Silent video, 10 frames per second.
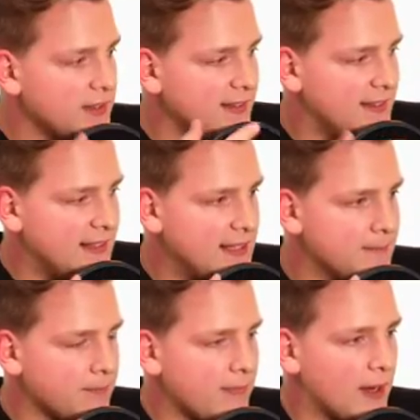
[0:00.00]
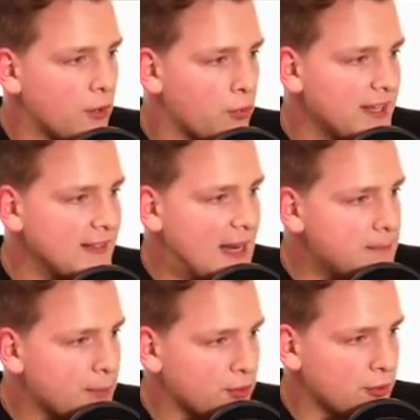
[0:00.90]
see green
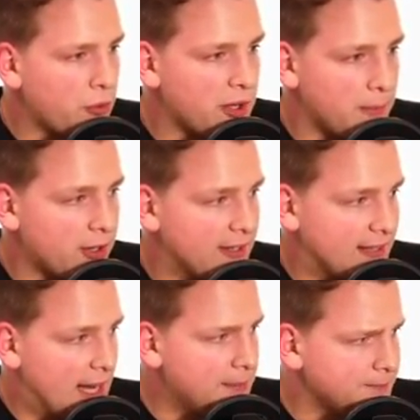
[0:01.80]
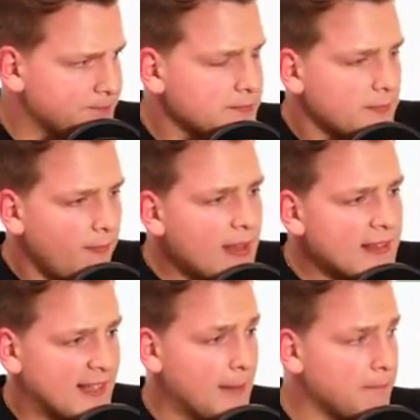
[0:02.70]
numbers on CoinMarketCap,
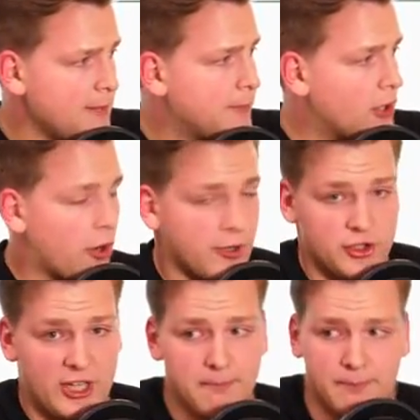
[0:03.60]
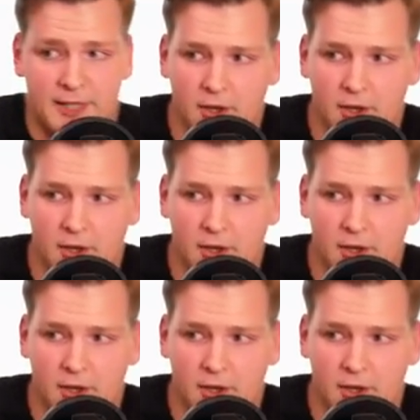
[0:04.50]
some people are jumping